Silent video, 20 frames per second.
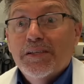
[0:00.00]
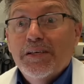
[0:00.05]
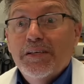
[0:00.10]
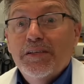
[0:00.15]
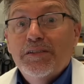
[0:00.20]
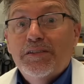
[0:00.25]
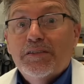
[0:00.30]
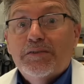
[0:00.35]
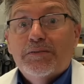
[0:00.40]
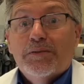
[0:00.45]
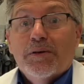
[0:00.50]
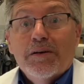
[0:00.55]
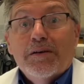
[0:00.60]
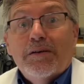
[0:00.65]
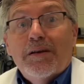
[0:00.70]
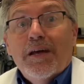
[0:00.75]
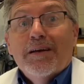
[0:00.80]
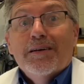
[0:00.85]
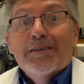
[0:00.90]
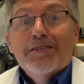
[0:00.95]
that you just sort of
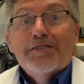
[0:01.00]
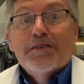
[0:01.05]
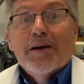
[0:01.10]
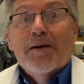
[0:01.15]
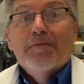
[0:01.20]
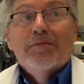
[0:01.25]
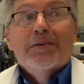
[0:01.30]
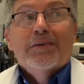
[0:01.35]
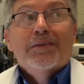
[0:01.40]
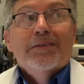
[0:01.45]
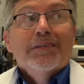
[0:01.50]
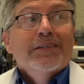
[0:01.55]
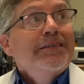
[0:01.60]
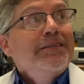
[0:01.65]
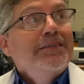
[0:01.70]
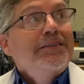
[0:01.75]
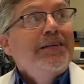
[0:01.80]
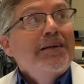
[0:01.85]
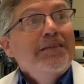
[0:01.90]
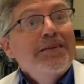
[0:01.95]
take a shovel
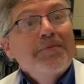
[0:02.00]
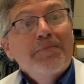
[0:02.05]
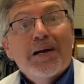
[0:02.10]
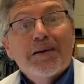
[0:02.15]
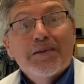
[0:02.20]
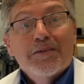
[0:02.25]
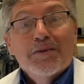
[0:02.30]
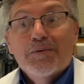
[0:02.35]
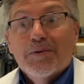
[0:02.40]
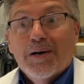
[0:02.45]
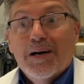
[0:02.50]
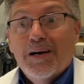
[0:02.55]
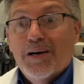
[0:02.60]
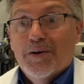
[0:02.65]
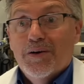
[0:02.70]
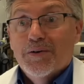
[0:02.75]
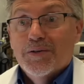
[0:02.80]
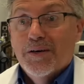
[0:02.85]
and dig them out of the ground.